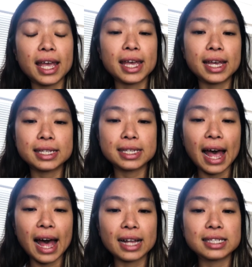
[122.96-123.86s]
is
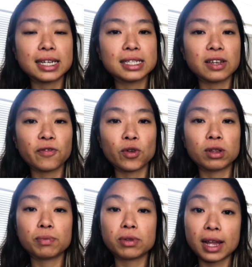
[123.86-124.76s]
at a
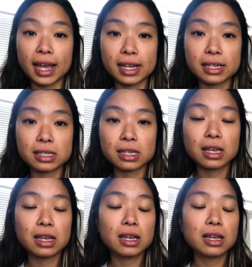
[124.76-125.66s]
different place.
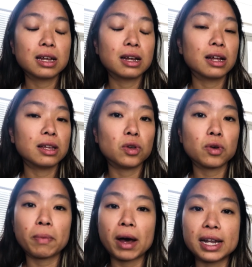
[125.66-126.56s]

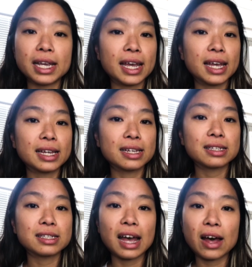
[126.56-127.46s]
Your body
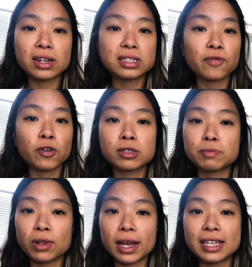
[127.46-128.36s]
is now at a
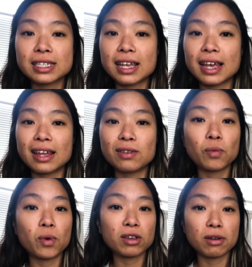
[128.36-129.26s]
different place
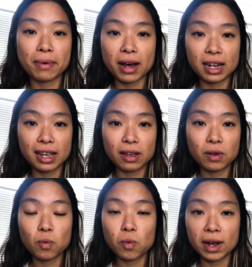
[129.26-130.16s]
than what your body
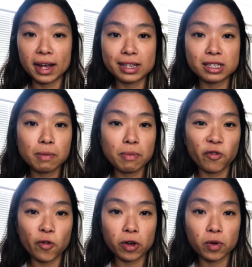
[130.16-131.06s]
was
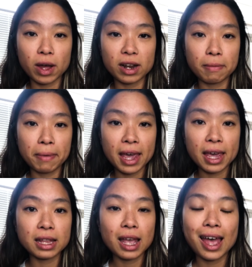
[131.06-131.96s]
before chronic
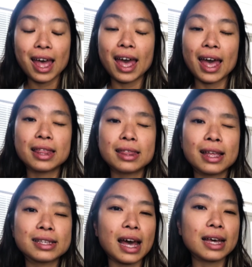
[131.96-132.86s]
pain. And
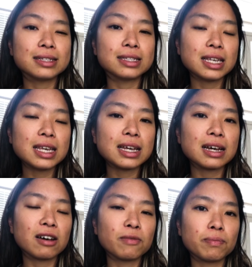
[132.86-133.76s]
this
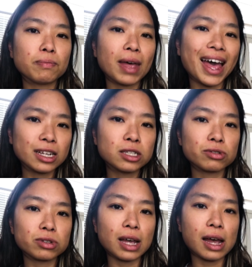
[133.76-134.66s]
idea of
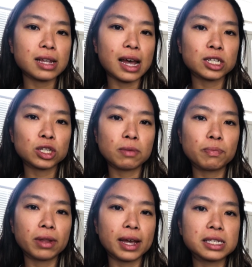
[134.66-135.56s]
exercise actually
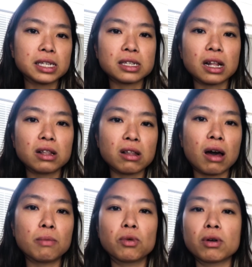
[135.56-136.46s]
places a
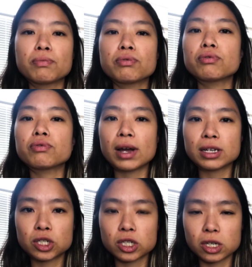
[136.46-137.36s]
lot more
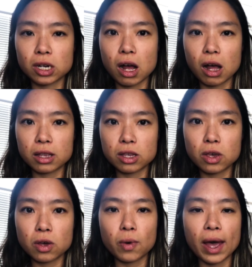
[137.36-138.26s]
pressure on
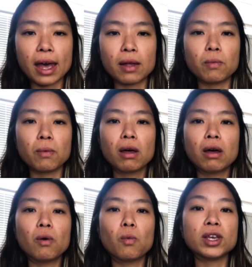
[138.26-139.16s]
you and
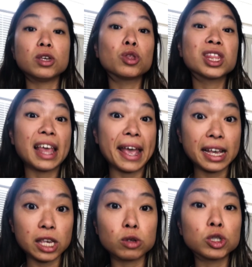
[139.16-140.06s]
what you
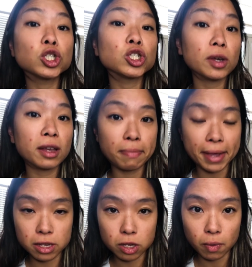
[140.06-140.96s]
think you should
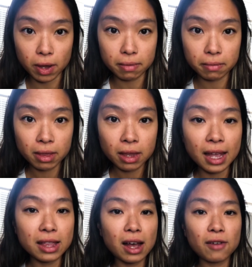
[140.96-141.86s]
be doing.
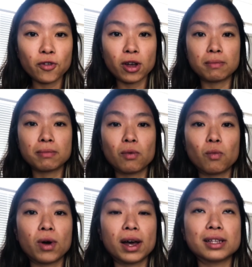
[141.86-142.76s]
And not from
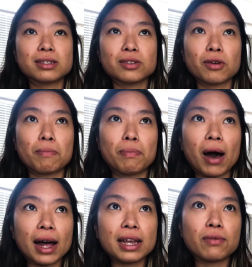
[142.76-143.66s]
what your
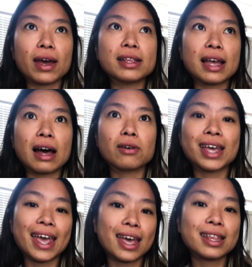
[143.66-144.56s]
body right now
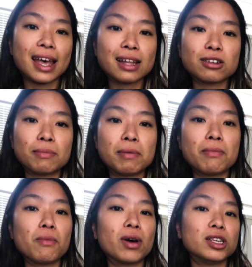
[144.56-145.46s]
can handle,
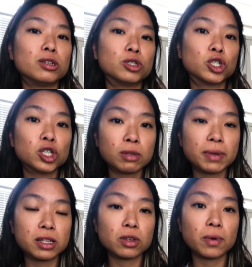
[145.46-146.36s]
but what you should
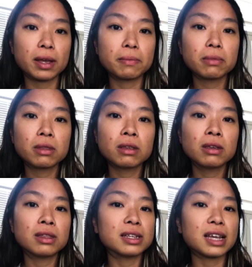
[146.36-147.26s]
be doing.
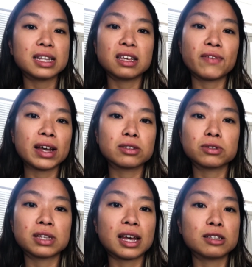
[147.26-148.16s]
This idea of
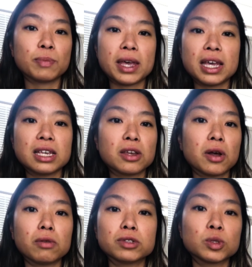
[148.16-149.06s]
exercise being,
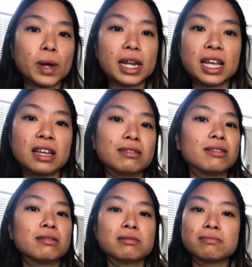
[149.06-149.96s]
sweating,
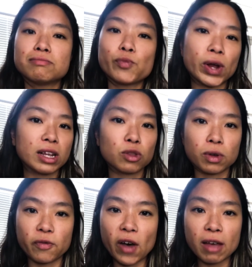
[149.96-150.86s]
running
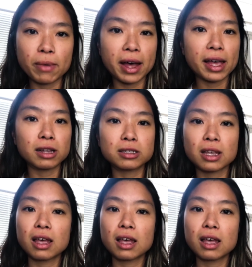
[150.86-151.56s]
3 to 5 miles,